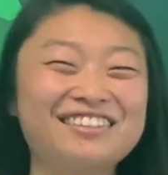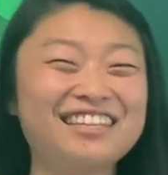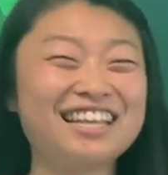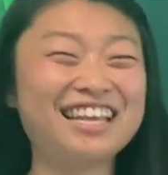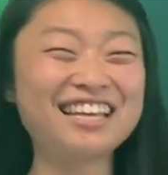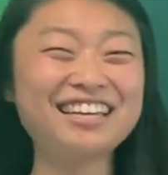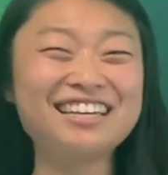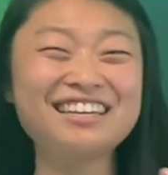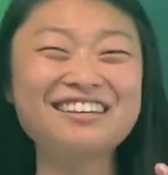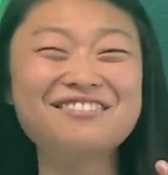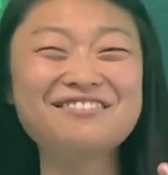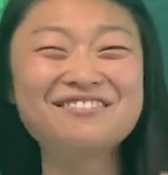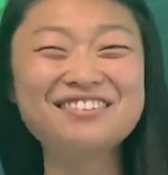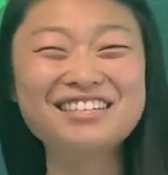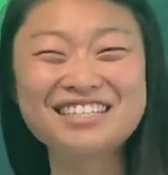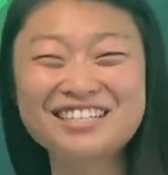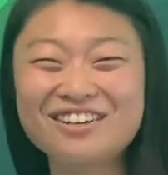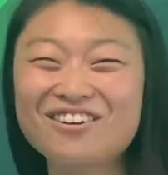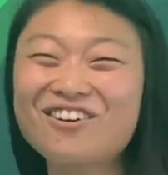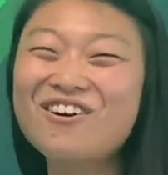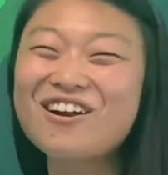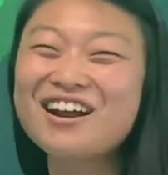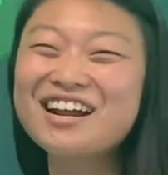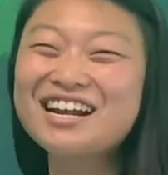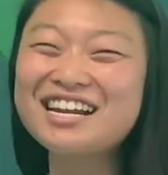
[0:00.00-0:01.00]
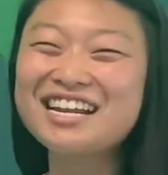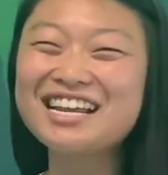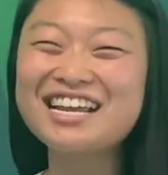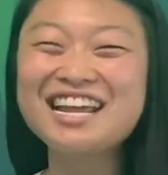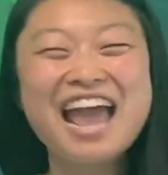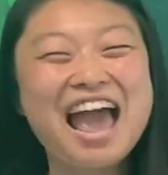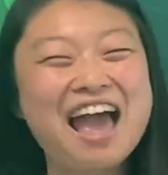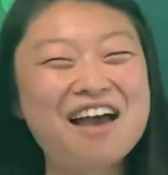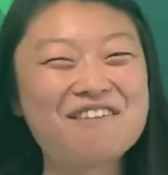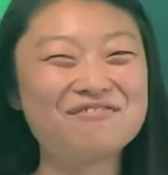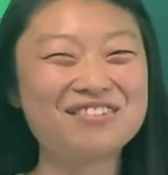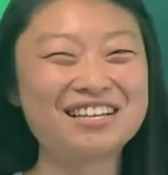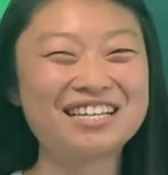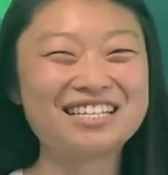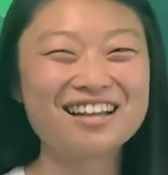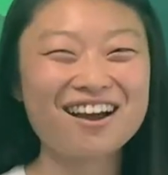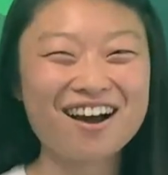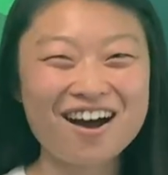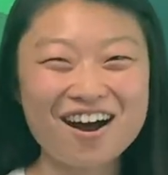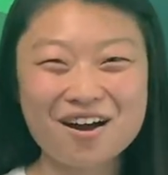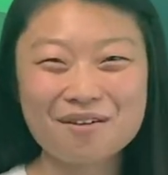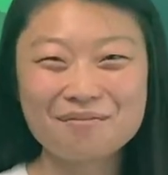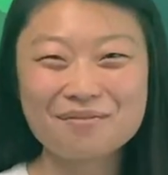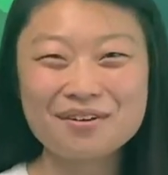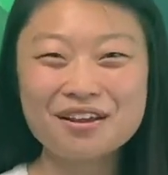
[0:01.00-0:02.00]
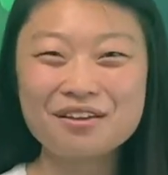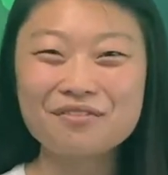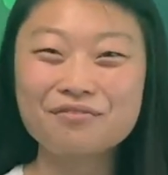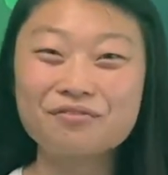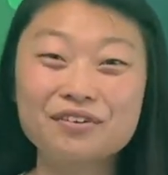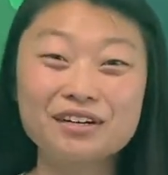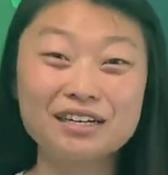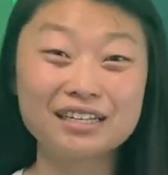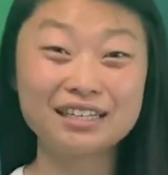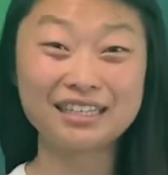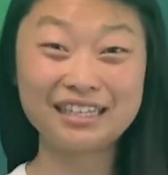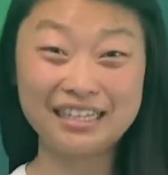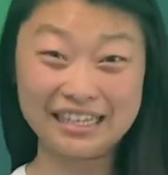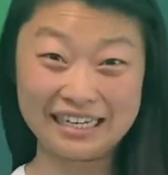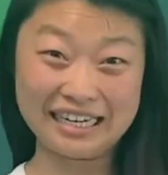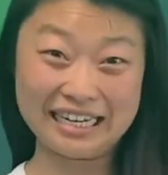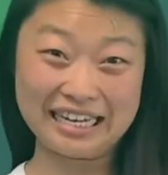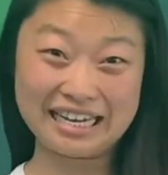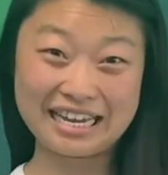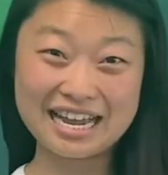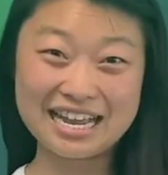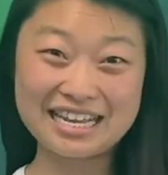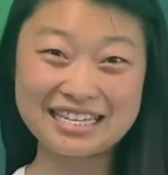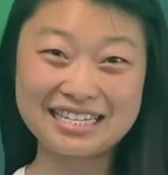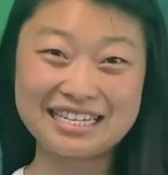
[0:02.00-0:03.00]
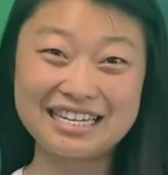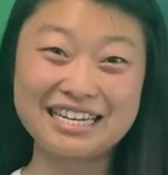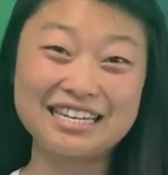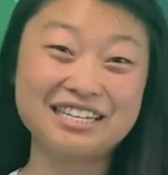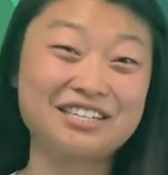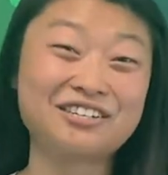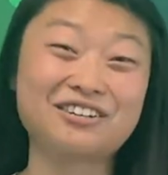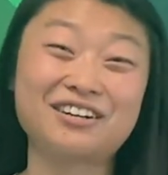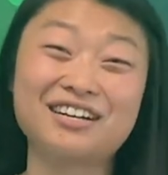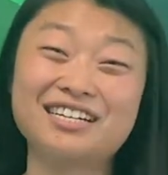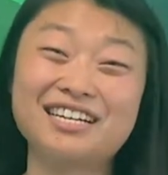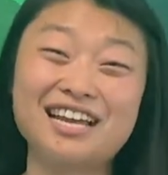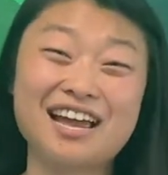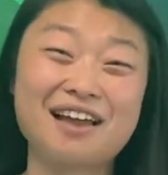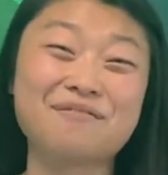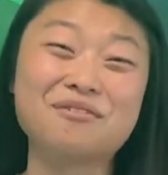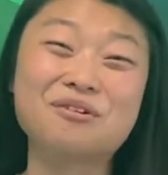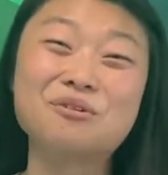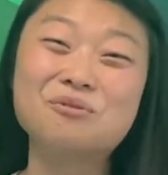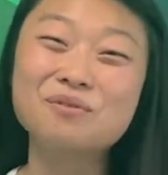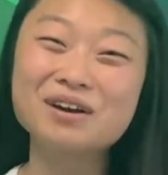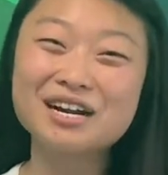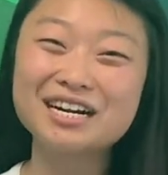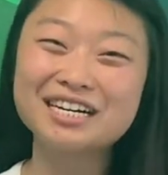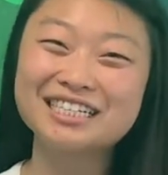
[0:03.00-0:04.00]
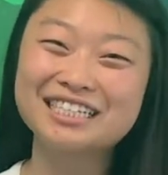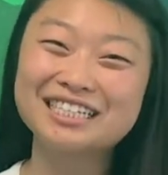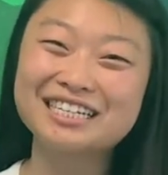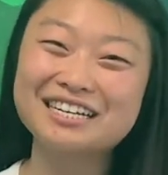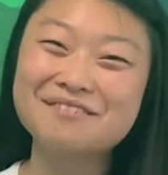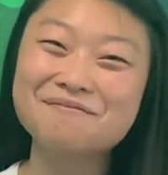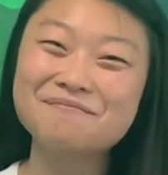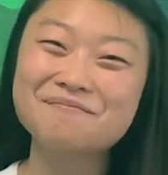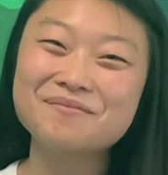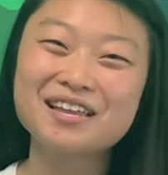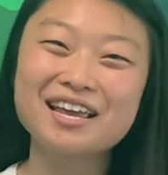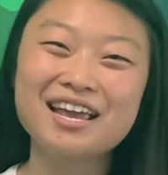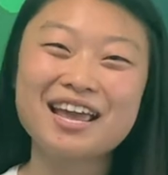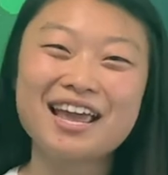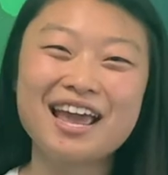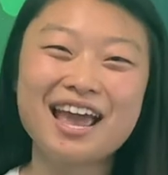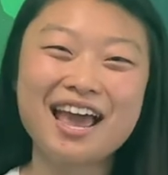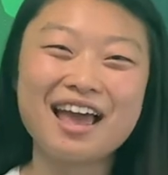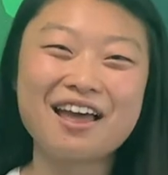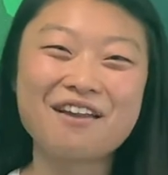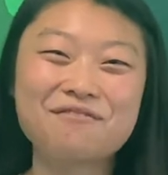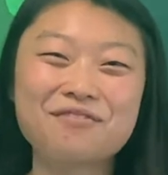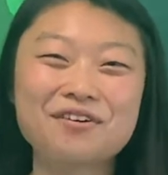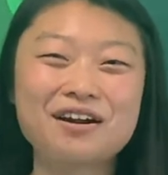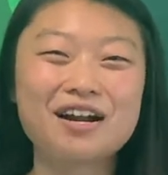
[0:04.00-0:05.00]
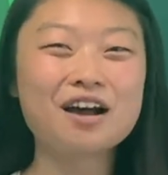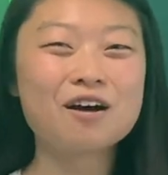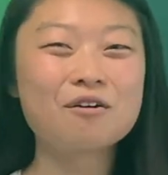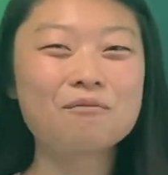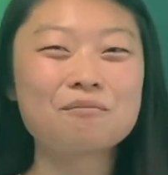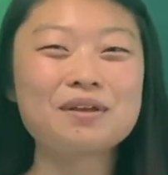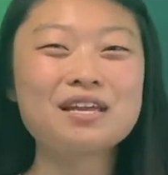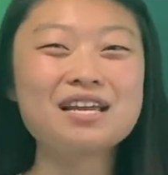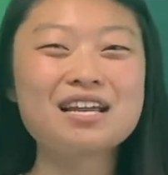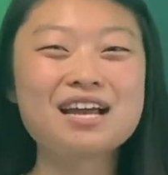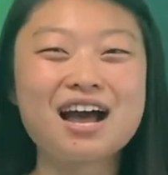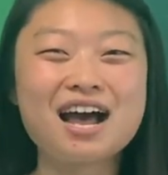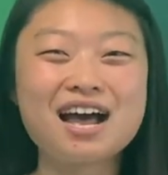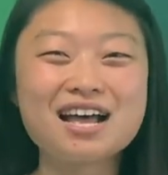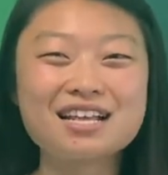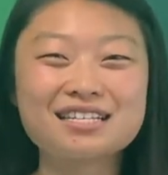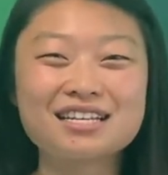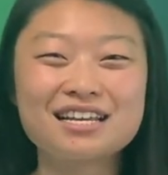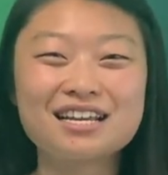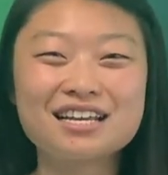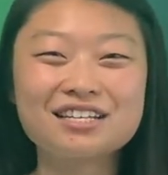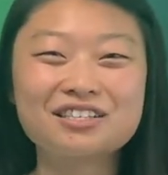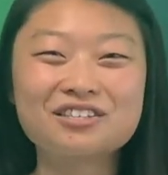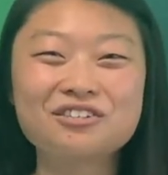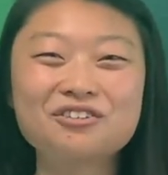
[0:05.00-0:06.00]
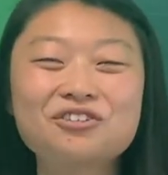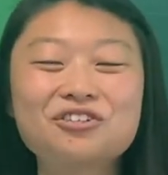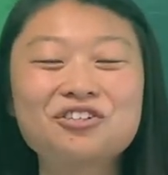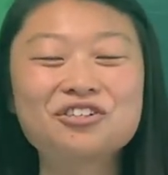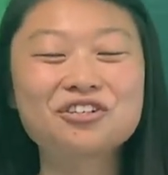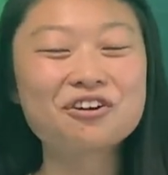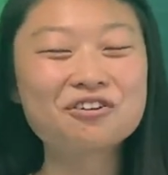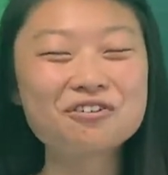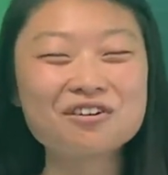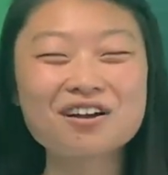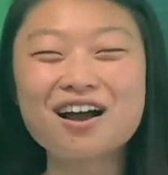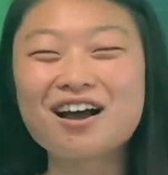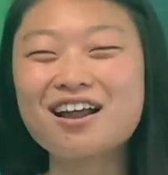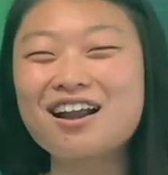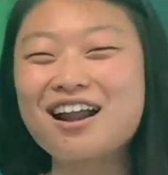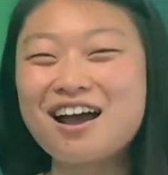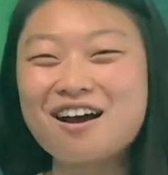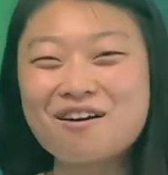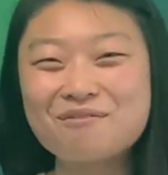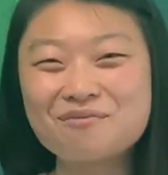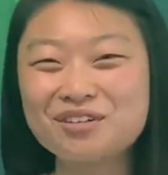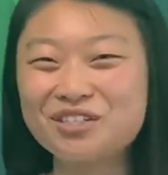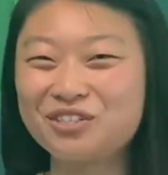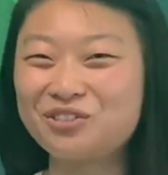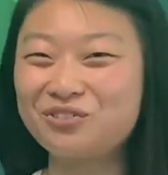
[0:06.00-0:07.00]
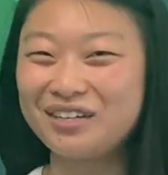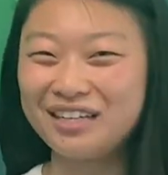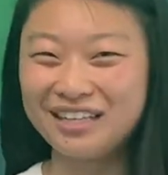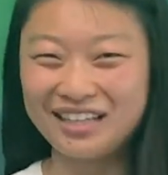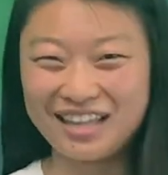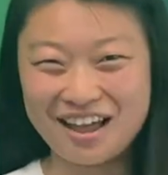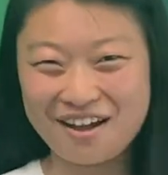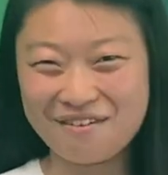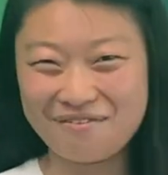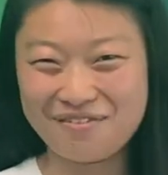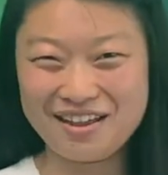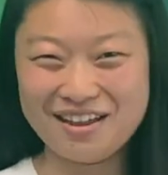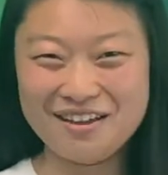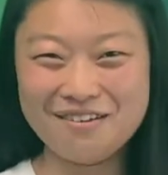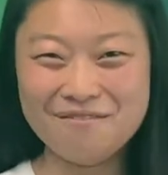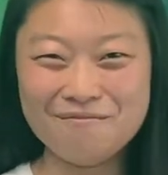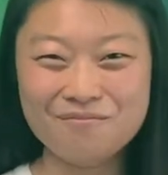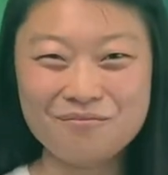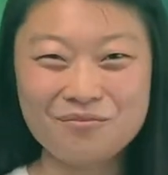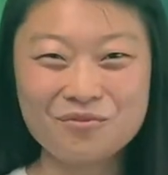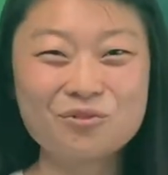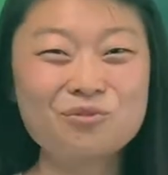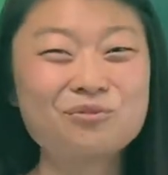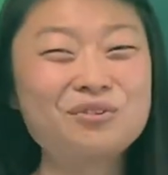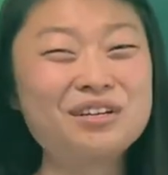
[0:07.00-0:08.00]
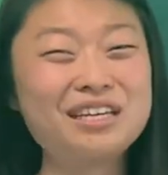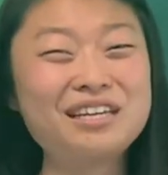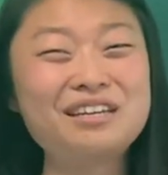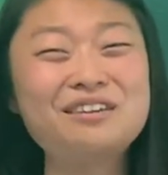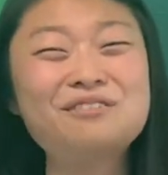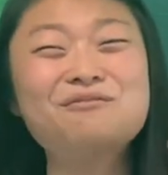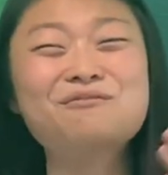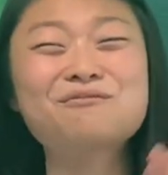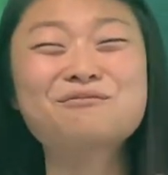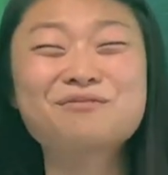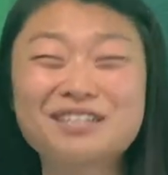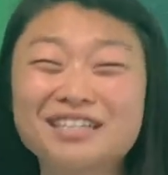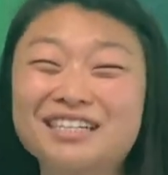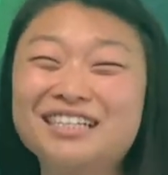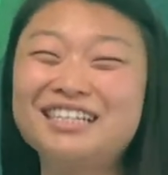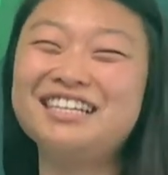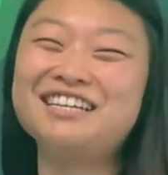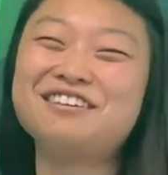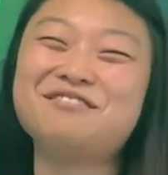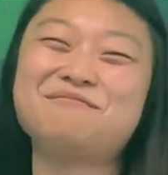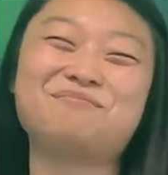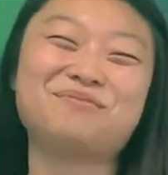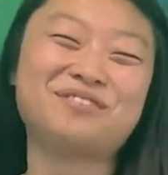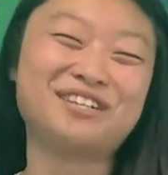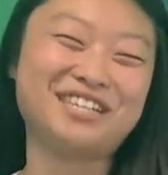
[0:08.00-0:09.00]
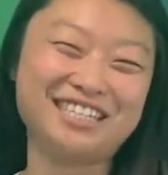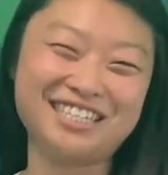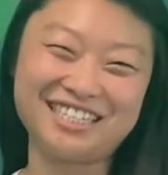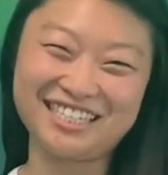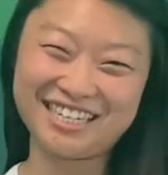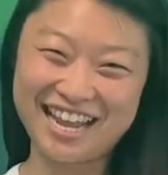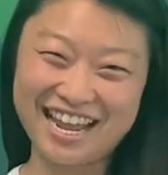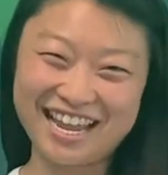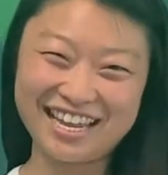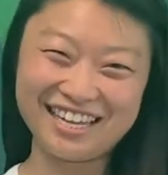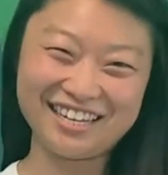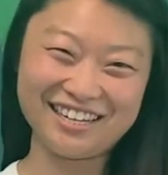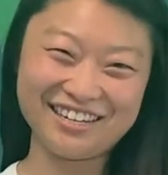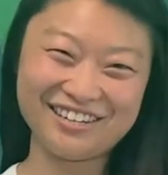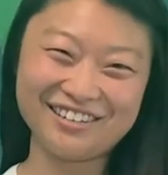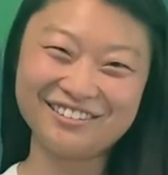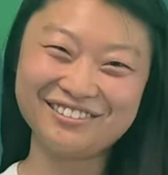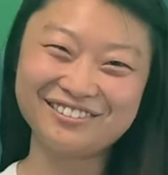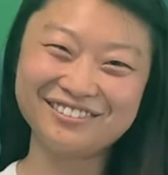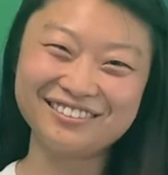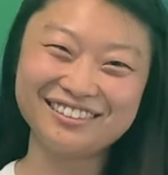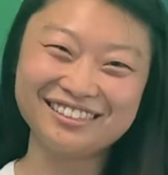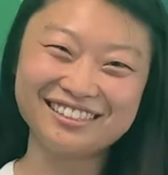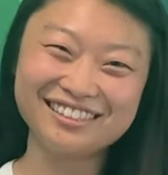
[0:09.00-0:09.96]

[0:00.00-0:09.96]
Thank you, Ms. Courtney and Ms. Aubrey, for leading us into our time of worship and for helping us to show God how much we love him. We really appreciate you.